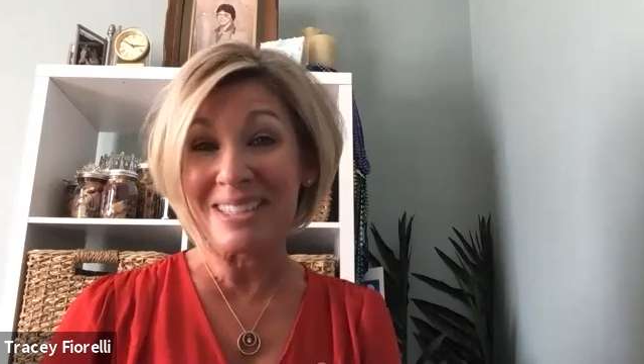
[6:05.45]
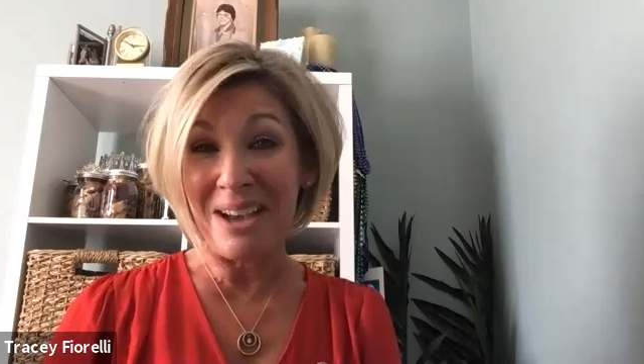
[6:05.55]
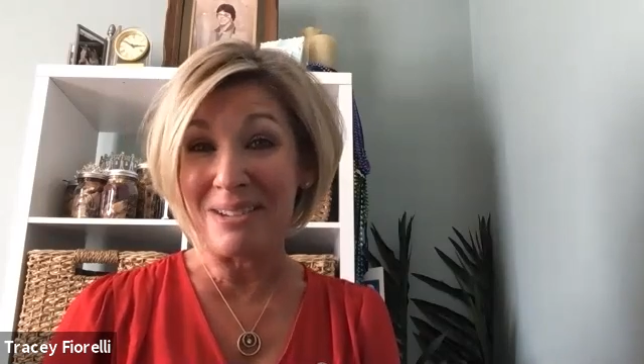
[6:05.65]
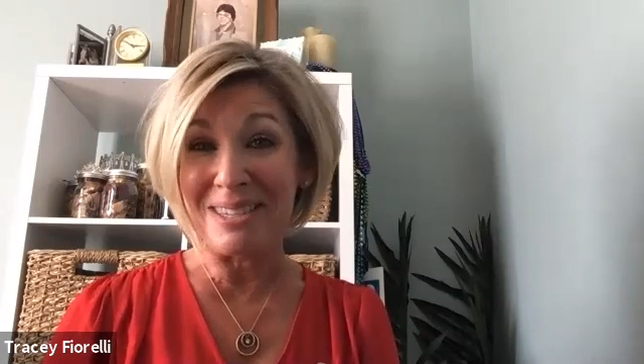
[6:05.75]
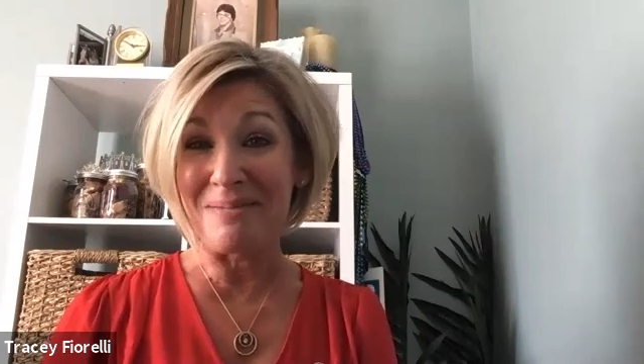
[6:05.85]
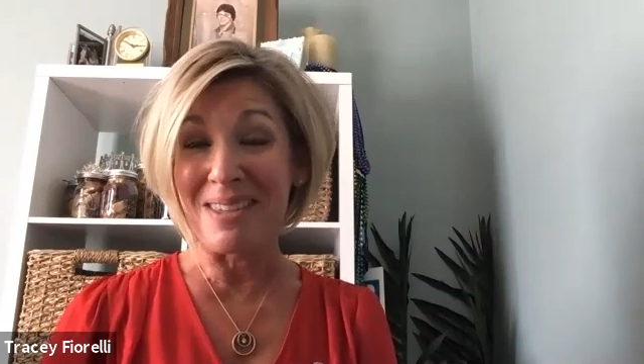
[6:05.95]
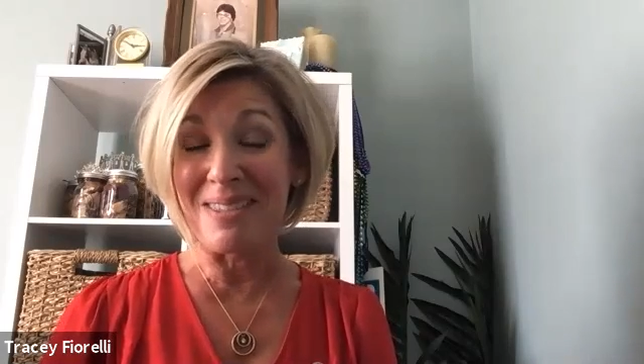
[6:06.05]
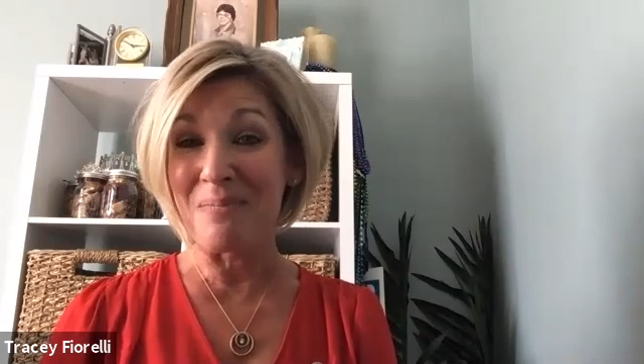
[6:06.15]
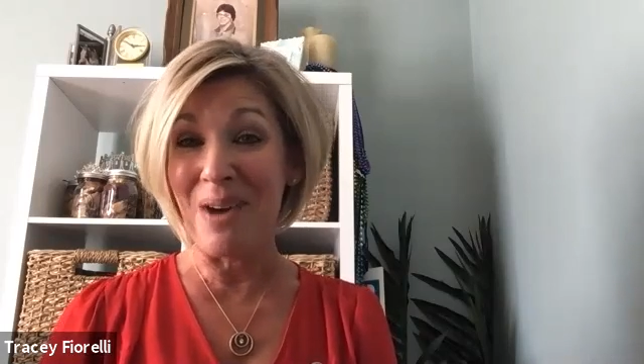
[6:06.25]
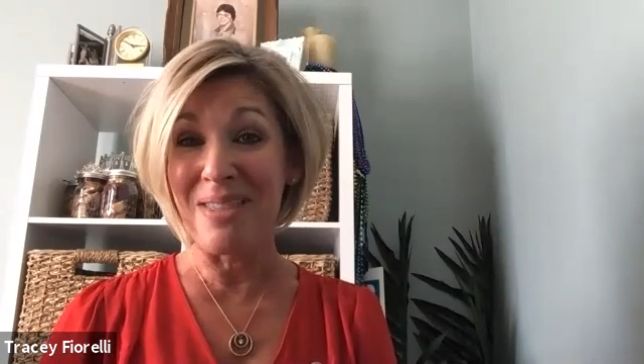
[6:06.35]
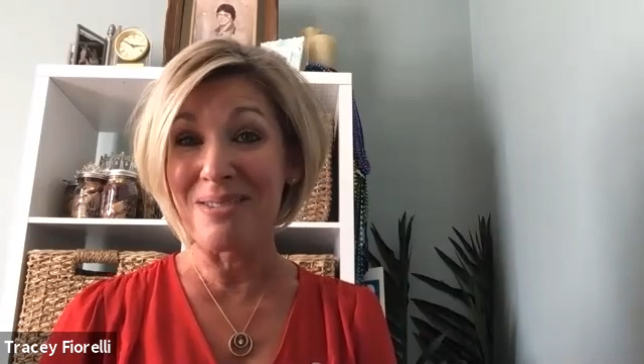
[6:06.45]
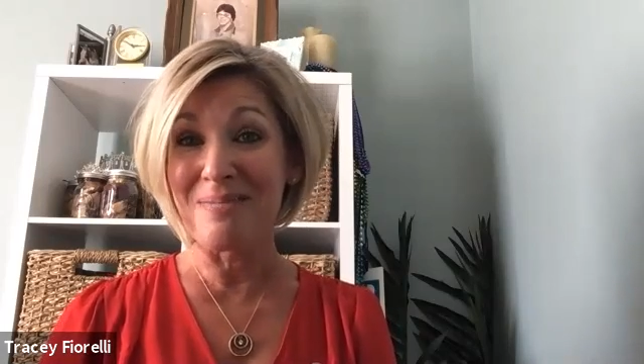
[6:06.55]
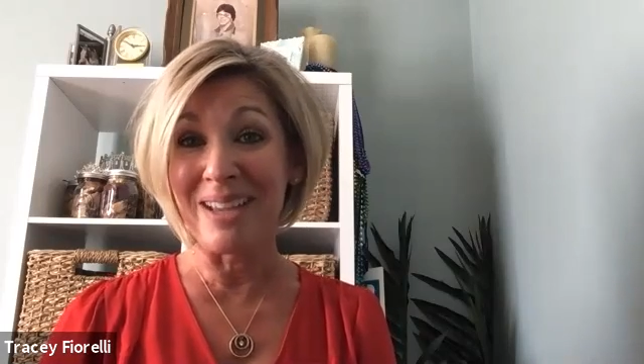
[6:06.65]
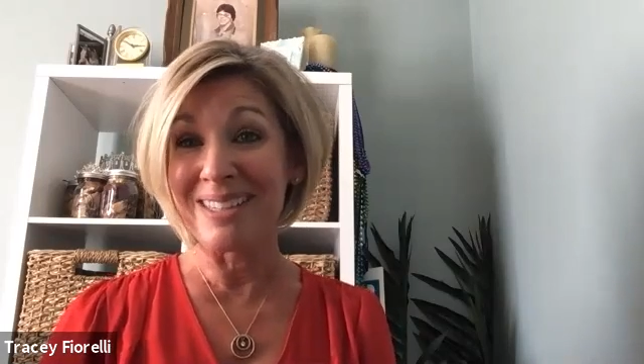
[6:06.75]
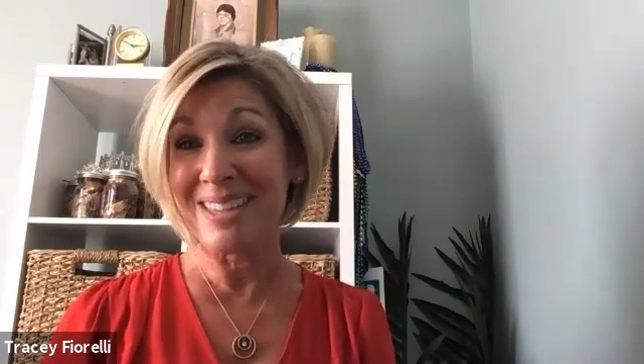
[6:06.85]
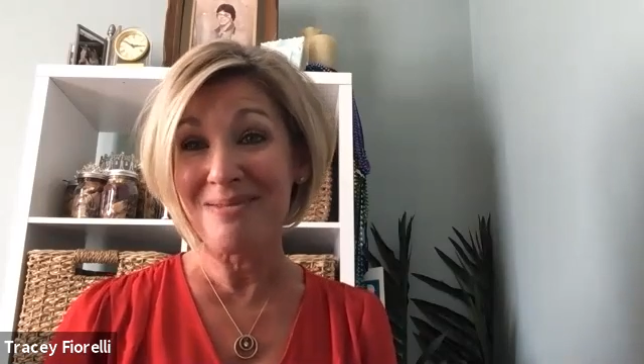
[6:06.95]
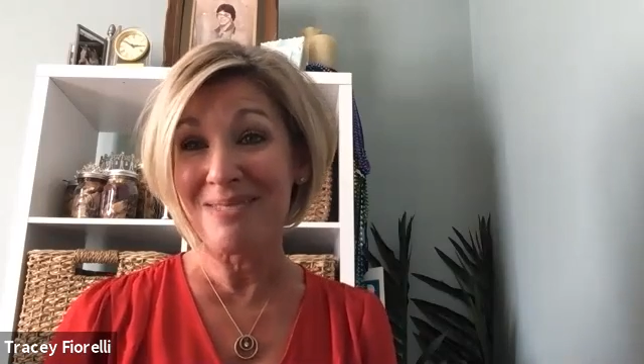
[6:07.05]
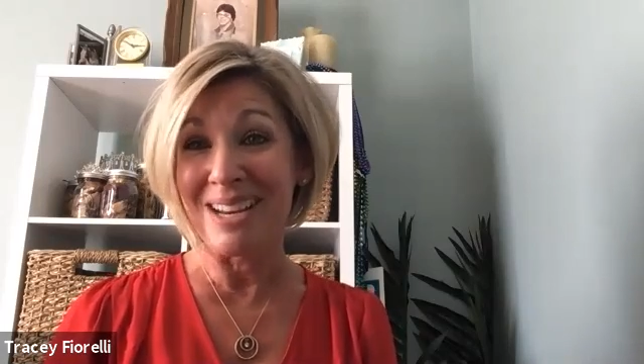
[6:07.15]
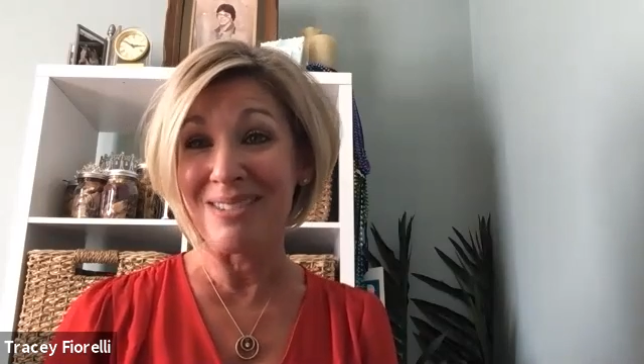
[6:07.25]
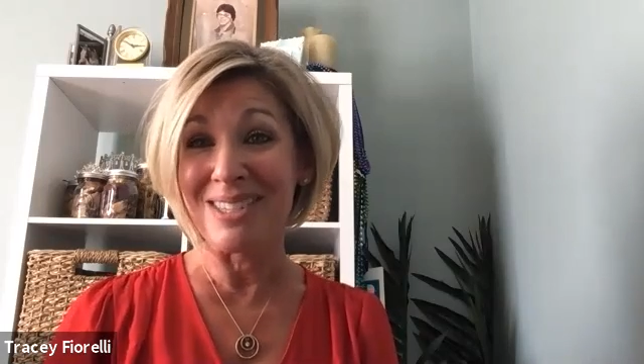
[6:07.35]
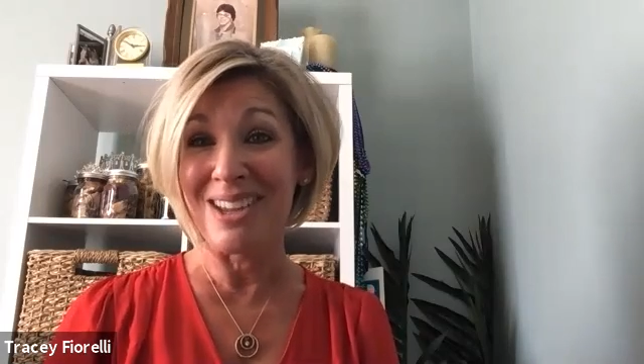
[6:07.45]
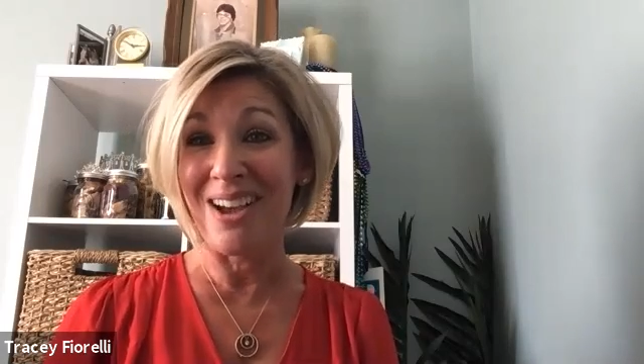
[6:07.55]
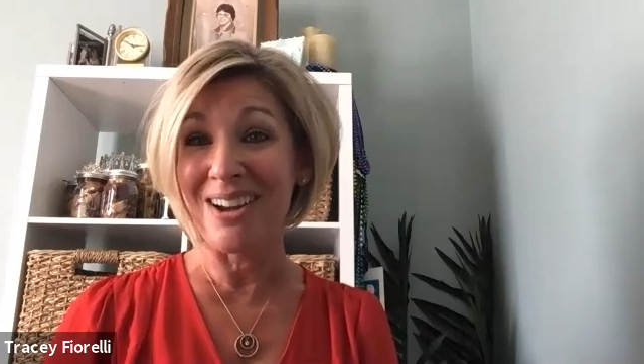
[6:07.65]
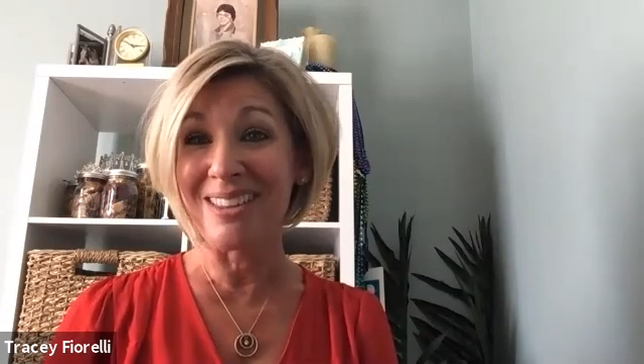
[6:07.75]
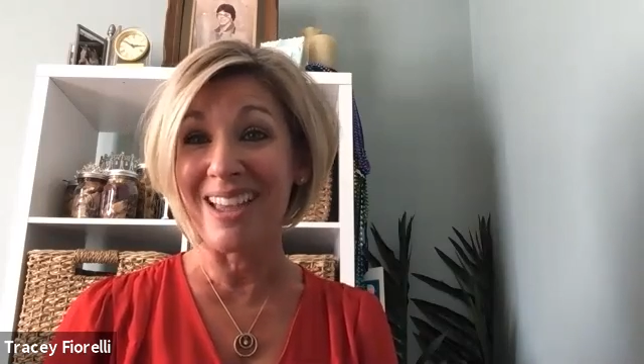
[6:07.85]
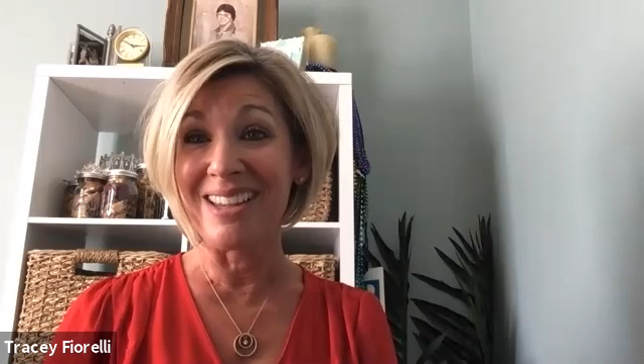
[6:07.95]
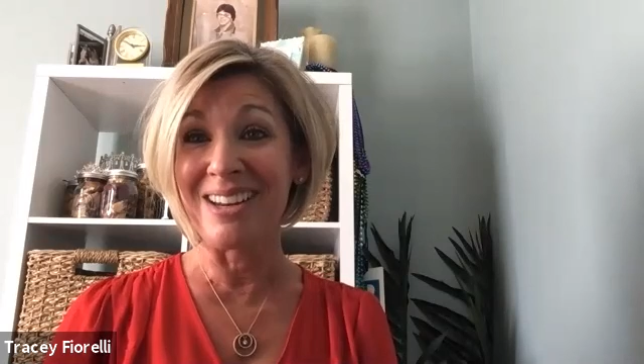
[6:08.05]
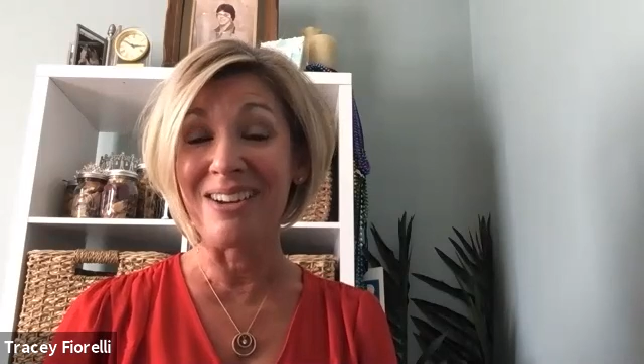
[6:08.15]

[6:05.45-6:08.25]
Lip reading: that was something that bothered my son when he was younger, that,